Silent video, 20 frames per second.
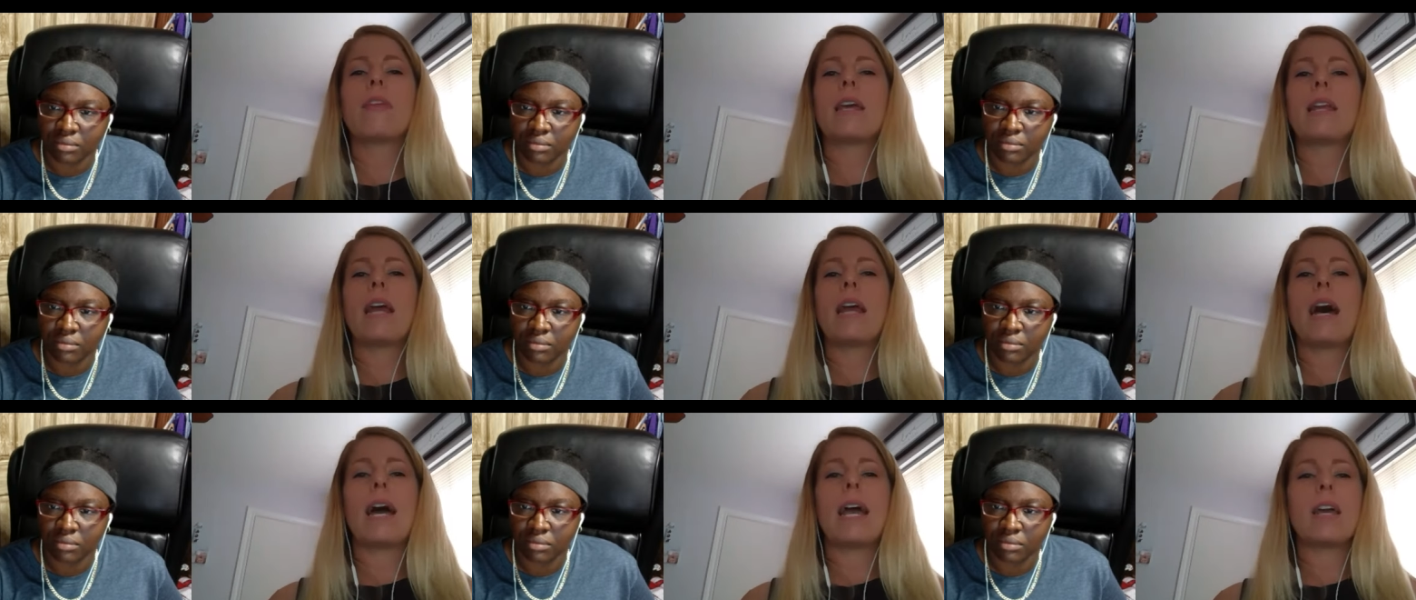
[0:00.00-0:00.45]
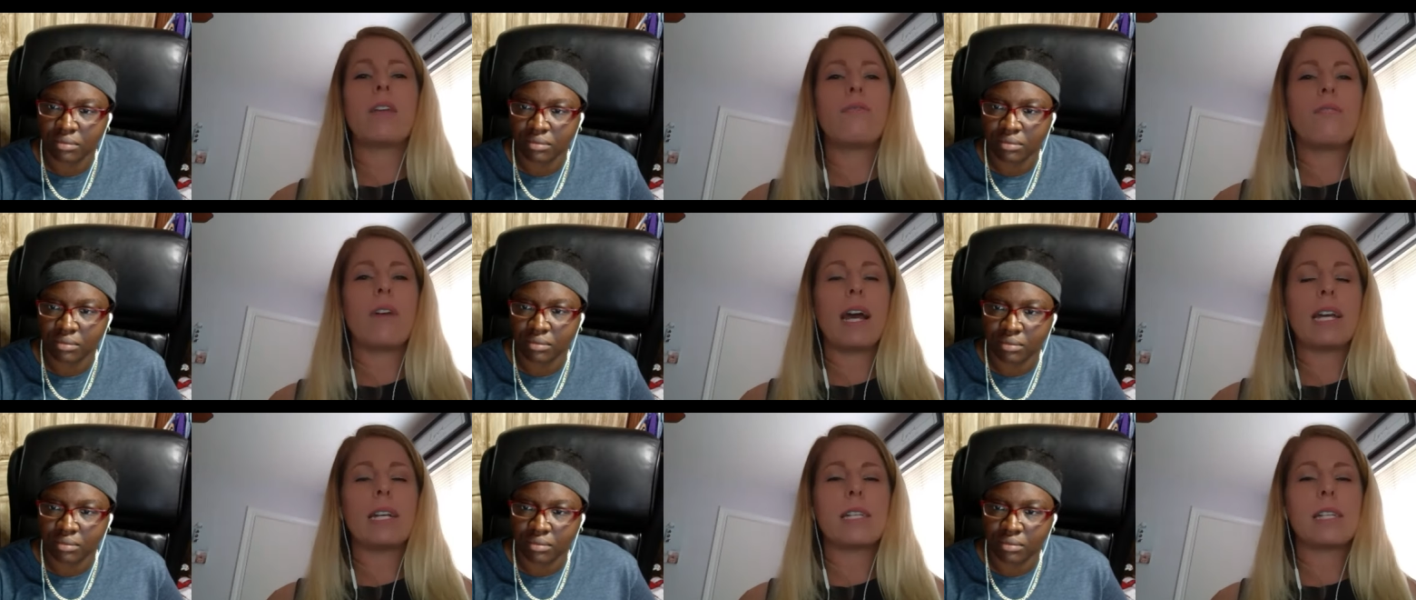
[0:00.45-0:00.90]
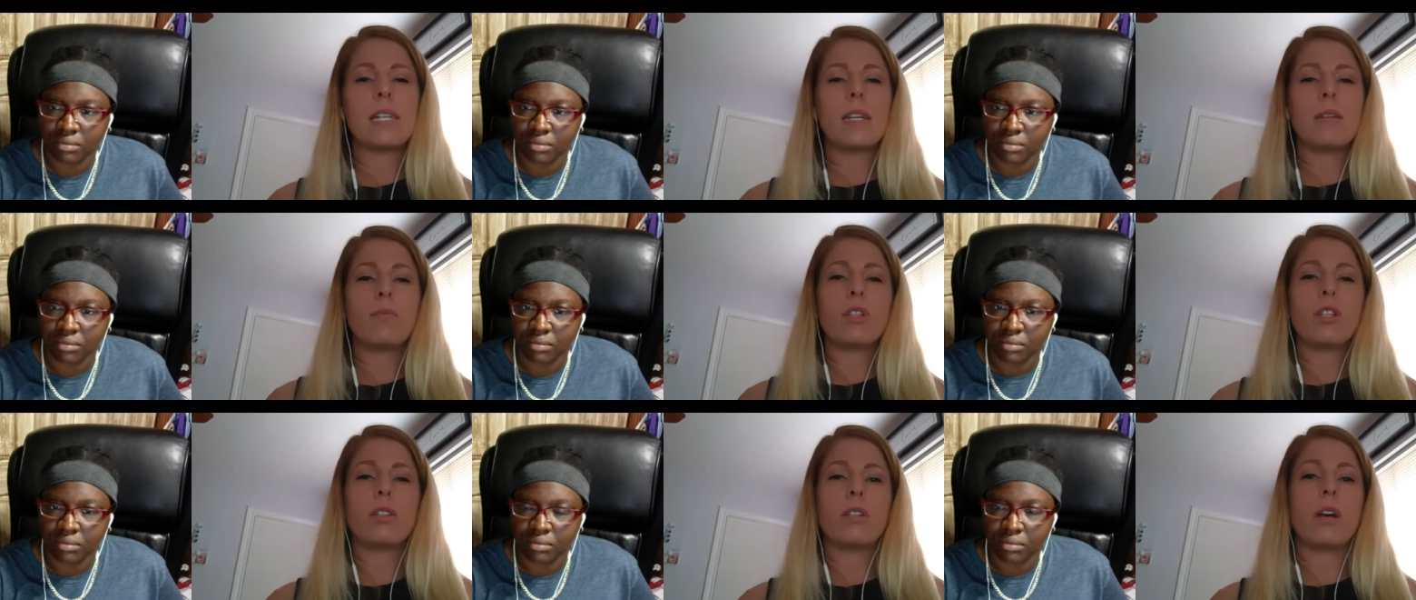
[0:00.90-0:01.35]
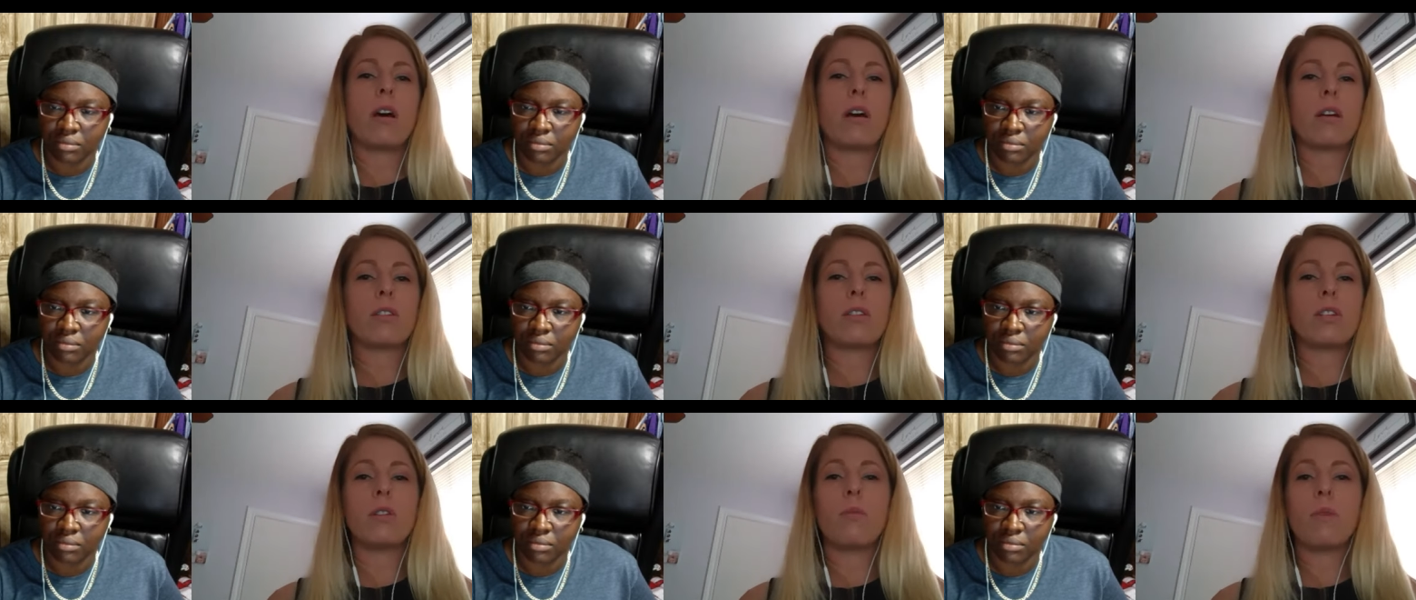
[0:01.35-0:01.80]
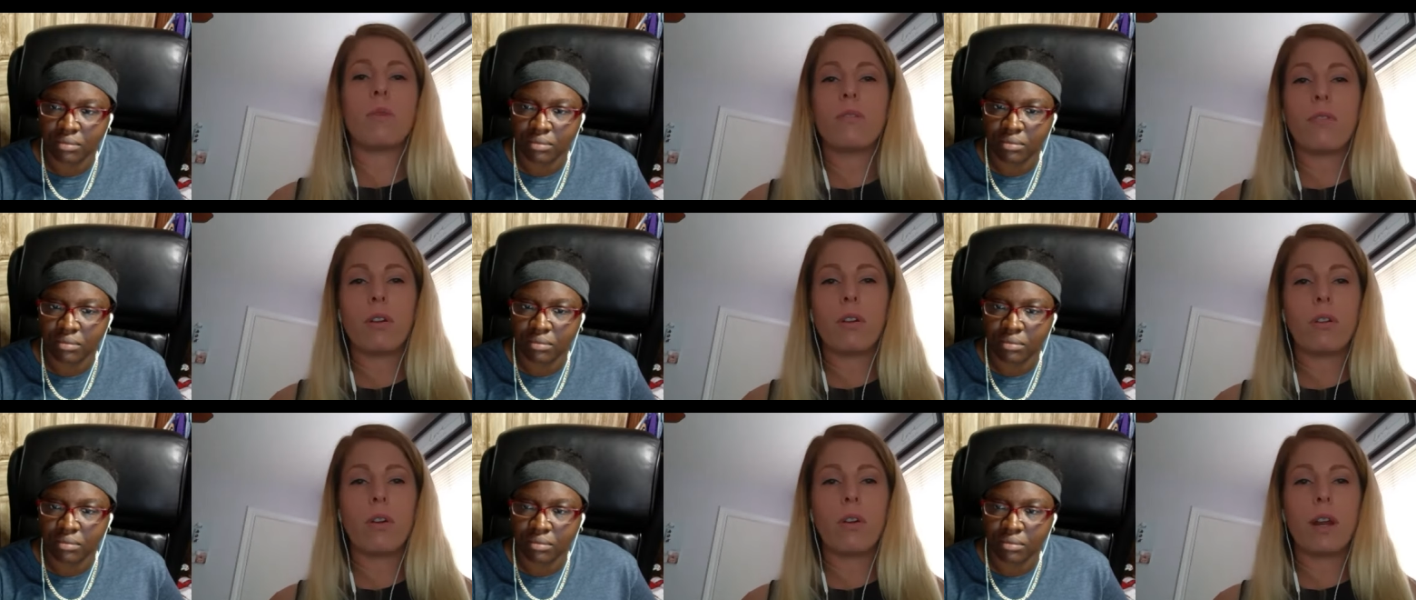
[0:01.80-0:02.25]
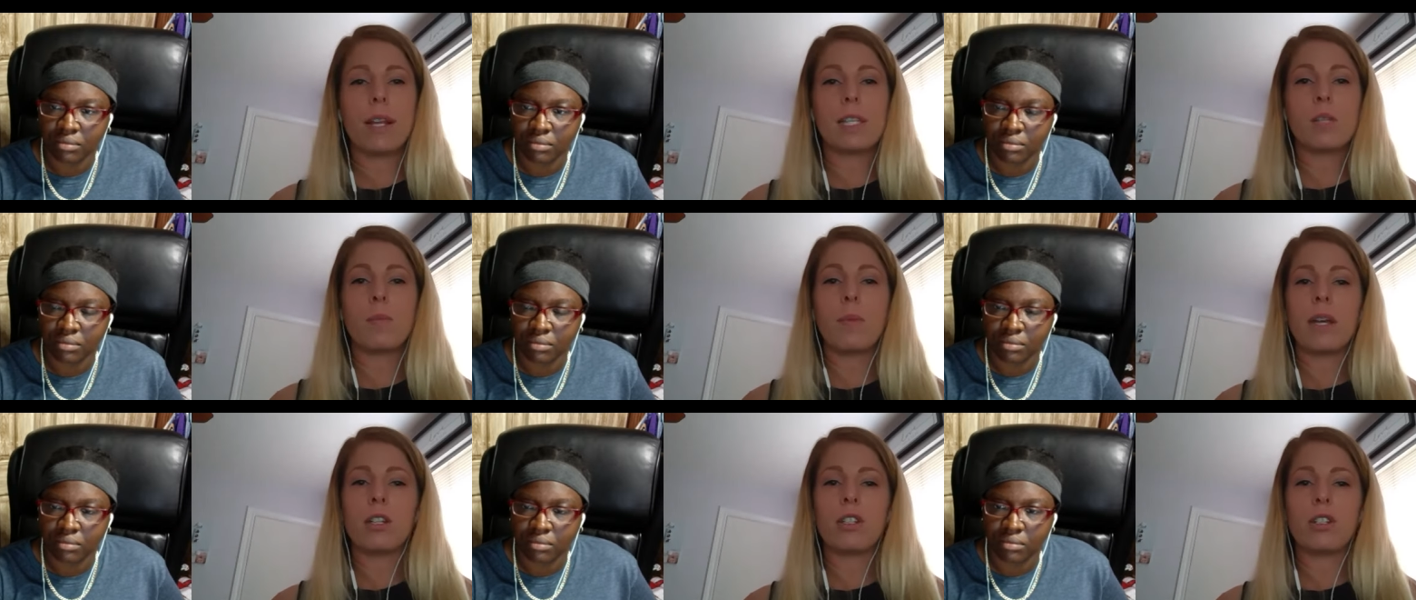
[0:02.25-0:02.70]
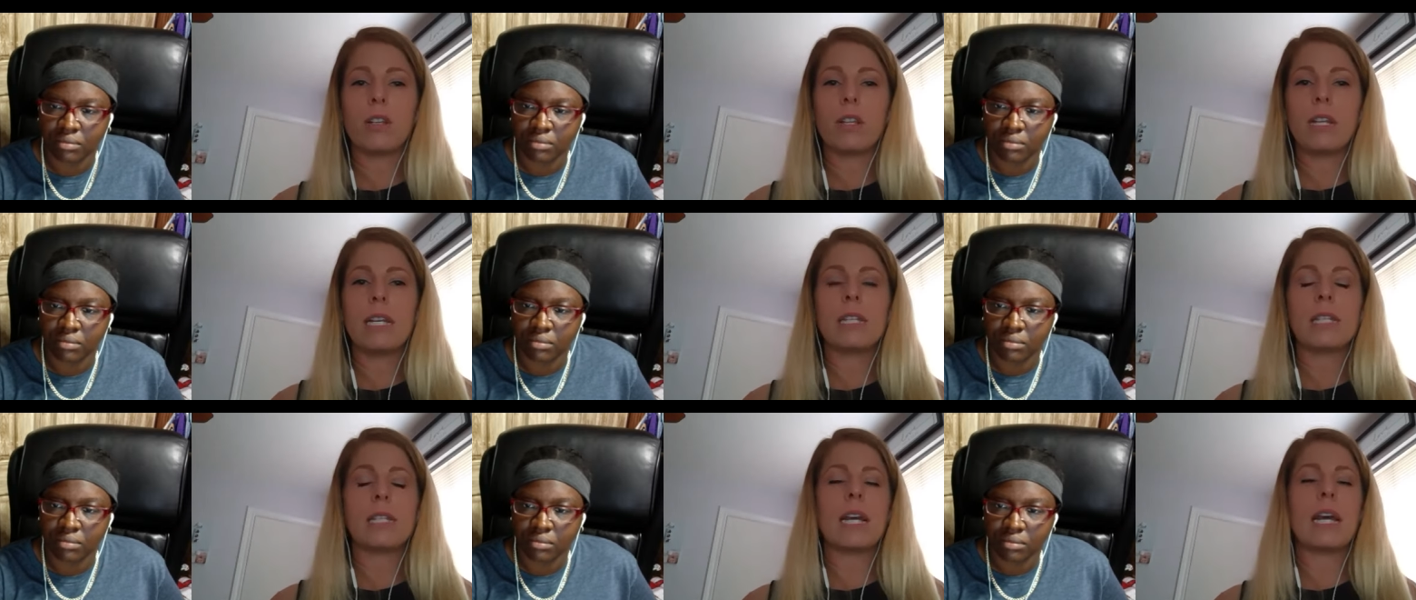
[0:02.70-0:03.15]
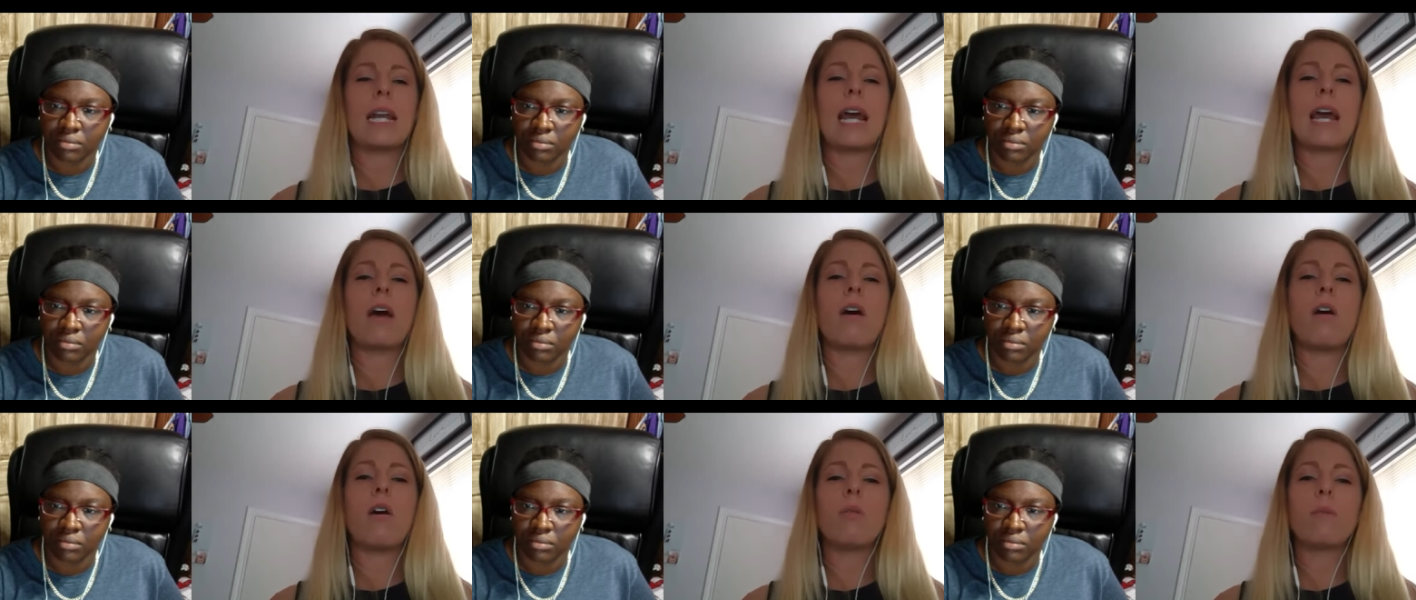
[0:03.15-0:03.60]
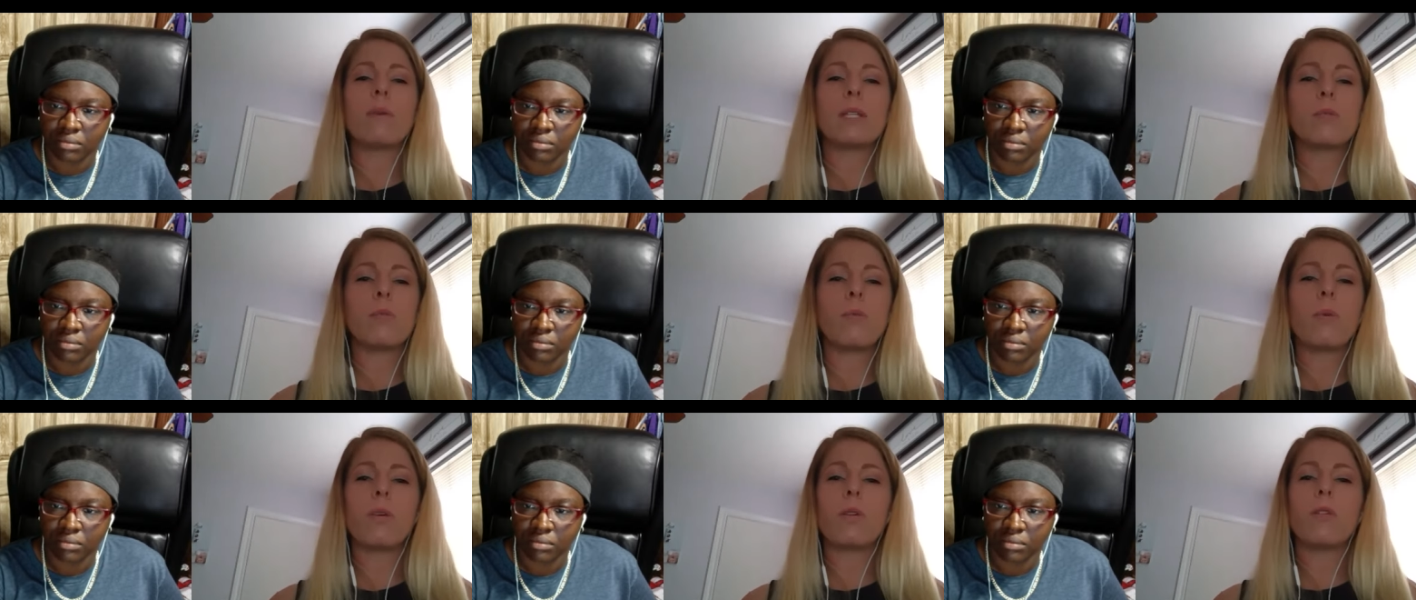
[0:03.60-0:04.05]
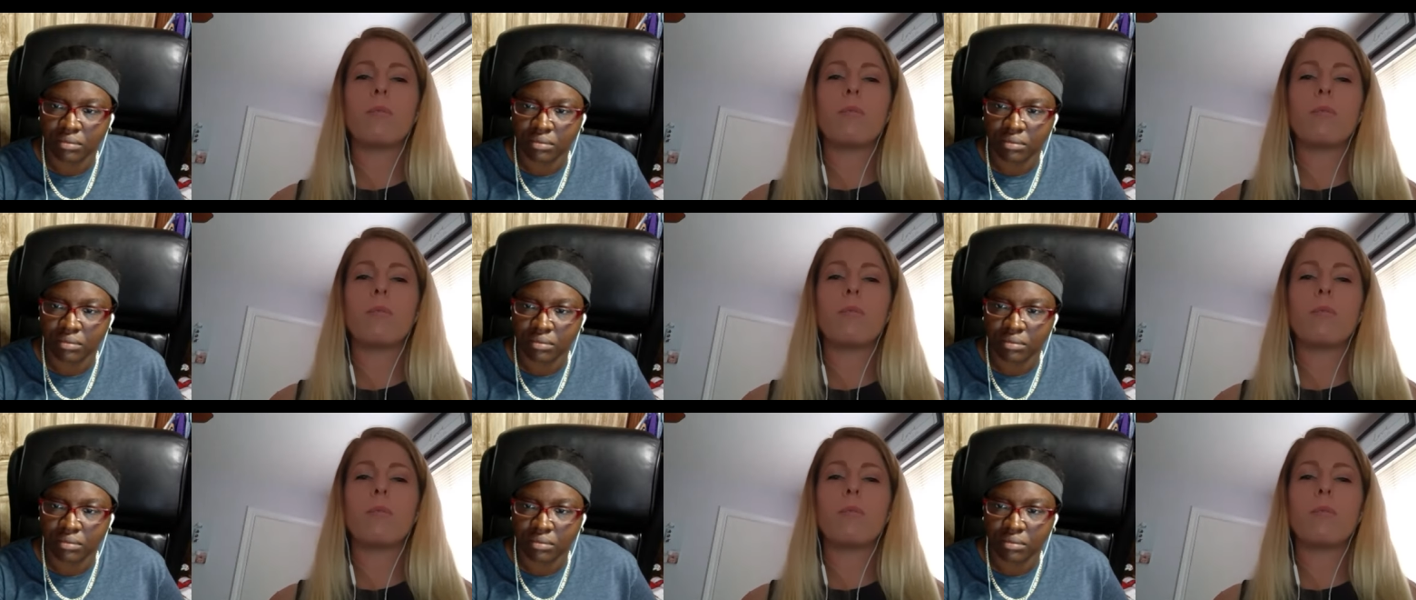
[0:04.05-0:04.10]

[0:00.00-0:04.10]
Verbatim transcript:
Speaker 1: then I advise them to talk to one of our credit specialists. And I always